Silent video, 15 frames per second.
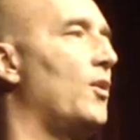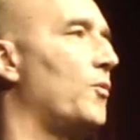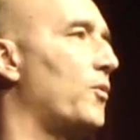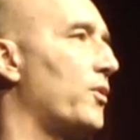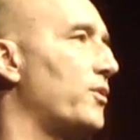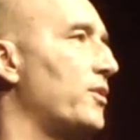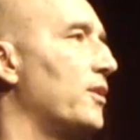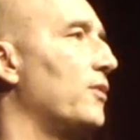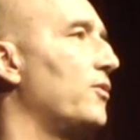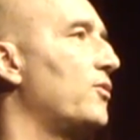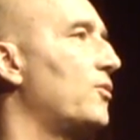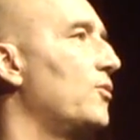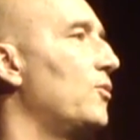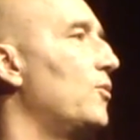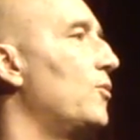Whether it's in the
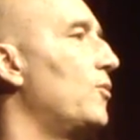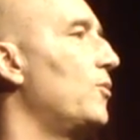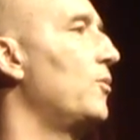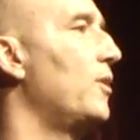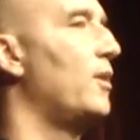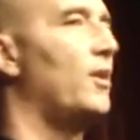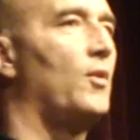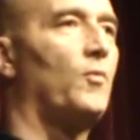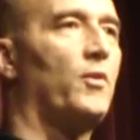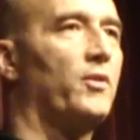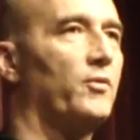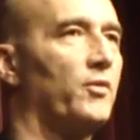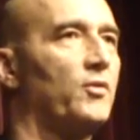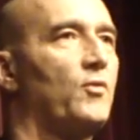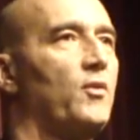school, whether
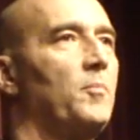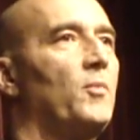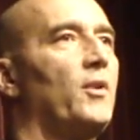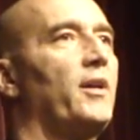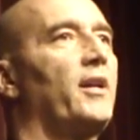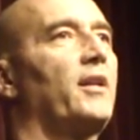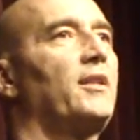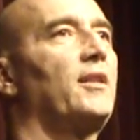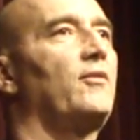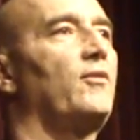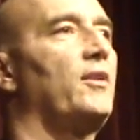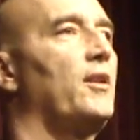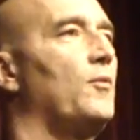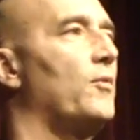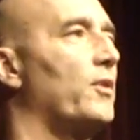it's criminal activity,